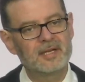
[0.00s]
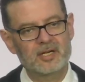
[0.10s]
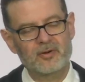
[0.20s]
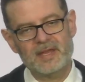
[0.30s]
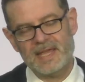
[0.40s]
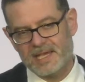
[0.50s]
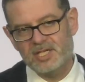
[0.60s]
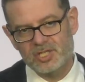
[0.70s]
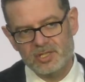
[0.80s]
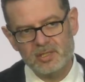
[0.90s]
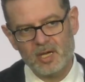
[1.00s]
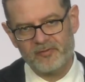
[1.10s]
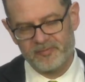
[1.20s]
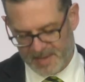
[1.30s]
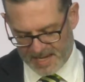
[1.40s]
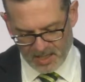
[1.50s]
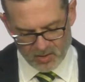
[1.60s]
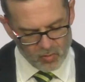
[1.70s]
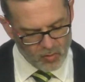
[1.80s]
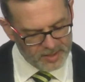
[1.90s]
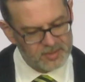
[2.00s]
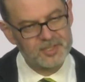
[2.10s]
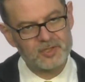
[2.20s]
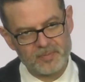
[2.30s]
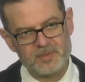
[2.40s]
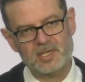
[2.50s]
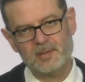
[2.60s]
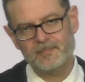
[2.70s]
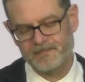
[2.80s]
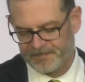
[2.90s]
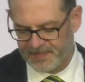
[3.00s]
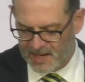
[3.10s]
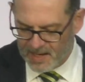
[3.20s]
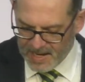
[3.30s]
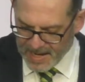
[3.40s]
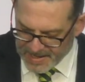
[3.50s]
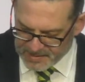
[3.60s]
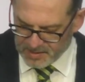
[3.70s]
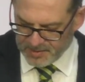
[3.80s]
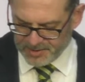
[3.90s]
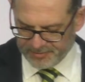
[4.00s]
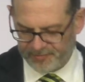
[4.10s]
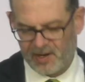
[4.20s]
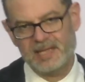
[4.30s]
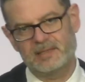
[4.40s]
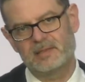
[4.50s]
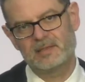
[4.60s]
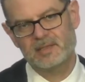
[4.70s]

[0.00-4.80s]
the creation of man according to Scripture and the flood?